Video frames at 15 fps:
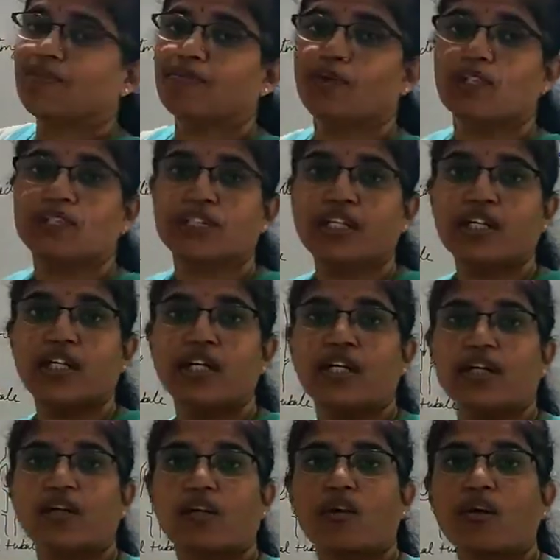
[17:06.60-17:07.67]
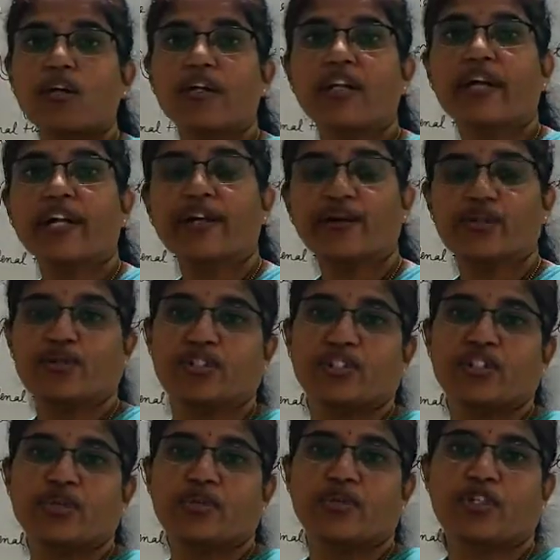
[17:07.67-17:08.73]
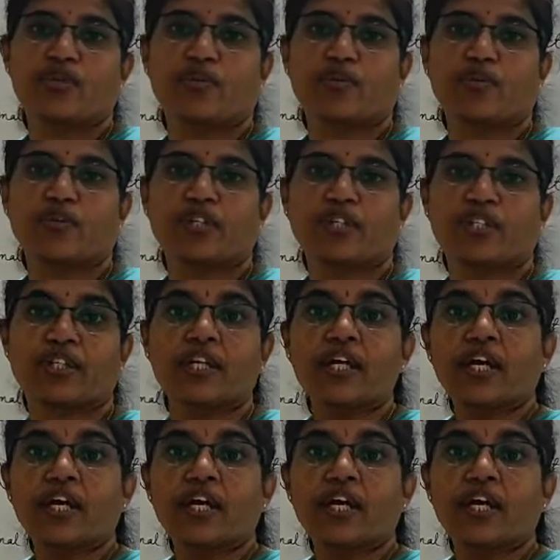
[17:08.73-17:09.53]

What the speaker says: ammonia are called nitrogenous waste products.